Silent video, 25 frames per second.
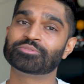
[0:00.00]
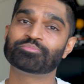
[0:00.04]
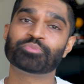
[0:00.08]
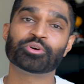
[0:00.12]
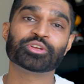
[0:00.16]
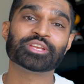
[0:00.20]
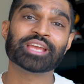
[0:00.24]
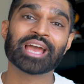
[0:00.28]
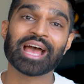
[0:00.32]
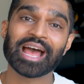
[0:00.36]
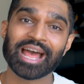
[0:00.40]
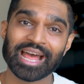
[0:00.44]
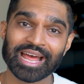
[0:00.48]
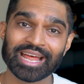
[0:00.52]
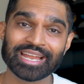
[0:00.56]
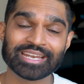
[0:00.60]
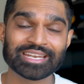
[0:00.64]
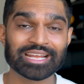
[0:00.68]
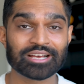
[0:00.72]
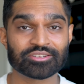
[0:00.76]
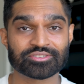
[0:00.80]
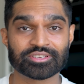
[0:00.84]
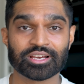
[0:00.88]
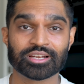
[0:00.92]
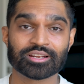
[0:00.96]
as putting your
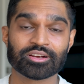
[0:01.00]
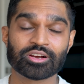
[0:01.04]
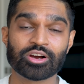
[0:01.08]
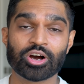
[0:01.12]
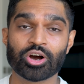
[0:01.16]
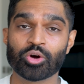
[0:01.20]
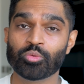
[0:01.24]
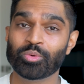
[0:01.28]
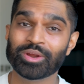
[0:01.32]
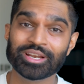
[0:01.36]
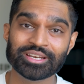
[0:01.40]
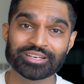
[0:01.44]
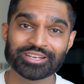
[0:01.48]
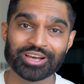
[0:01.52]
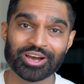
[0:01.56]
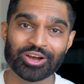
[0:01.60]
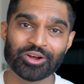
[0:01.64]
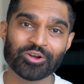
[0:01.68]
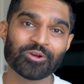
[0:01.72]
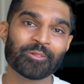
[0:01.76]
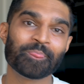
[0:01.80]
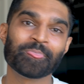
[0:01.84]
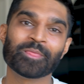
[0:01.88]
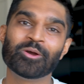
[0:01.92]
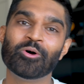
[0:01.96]
hand outside a car
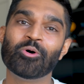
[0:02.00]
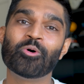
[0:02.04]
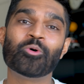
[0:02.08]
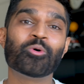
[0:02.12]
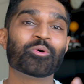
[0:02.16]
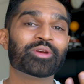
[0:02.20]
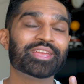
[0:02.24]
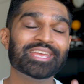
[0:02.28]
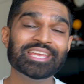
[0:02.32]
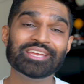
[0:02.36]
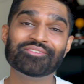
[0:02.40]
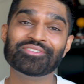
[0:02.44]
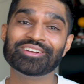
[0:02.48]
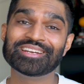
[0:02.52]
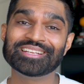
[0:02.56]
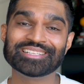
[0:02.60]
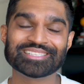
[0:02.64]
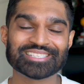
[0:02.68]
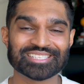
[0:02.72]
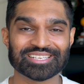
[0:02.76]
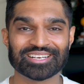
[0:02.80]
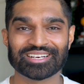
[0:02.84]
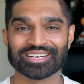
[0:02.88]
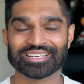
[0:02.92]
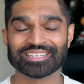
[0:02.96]
window or even
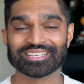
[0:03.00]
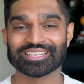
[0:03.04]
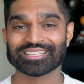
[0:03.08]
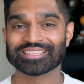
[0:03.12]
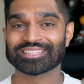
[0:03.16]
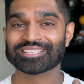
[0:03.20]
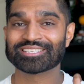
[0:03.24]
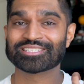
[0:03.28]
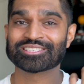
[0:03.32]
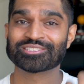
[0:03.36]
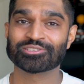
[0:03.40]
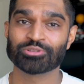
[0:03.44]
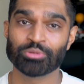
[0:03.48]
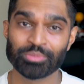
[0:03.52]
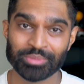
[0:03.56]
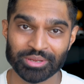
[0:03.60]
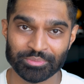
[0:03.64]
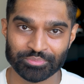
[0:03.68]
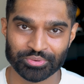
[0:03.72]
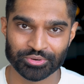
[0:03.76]
inside the swimming